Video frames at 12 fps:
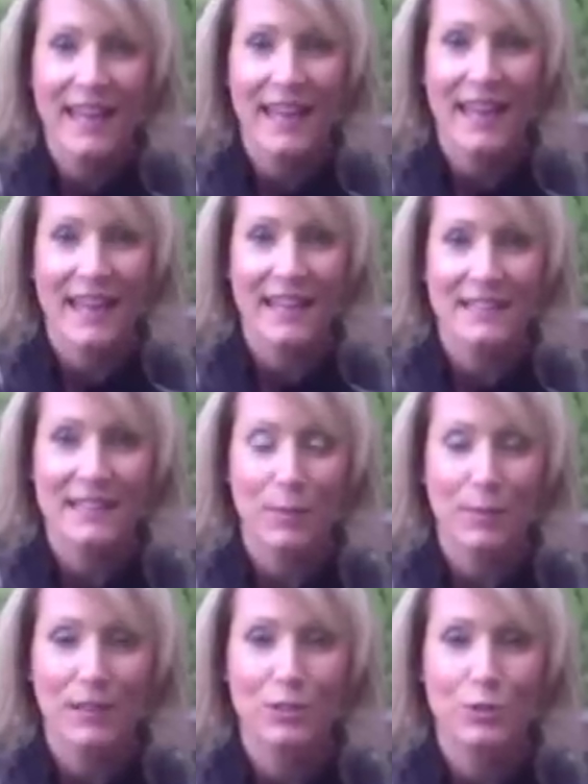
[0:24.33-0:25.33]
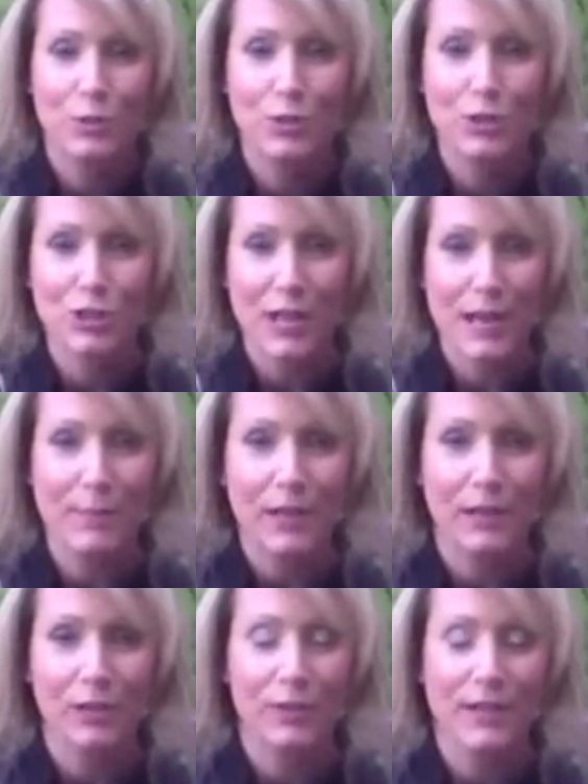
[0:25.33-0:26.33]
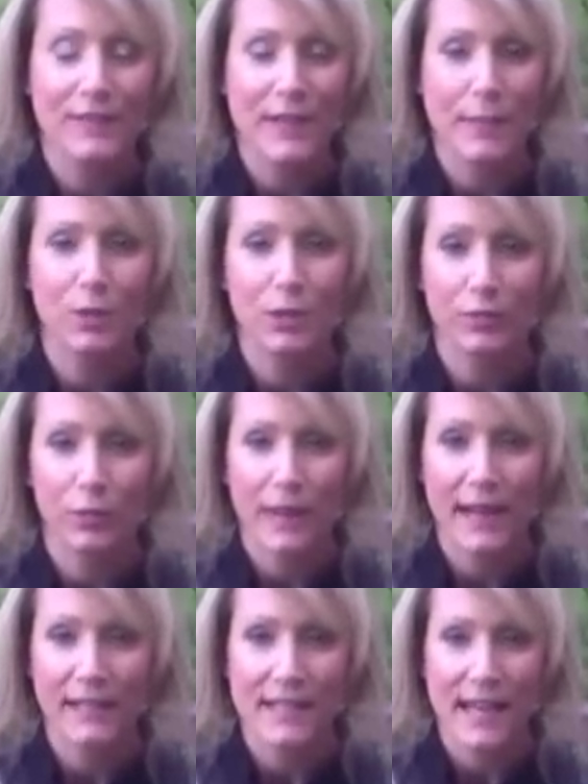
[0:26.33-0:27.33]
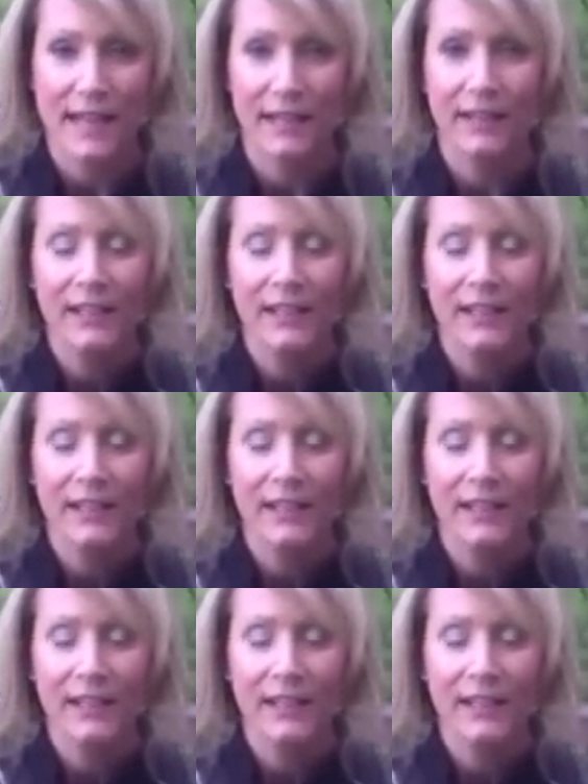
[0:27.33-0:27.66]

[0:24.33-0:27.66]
and helping to shape and create that beautiful backside.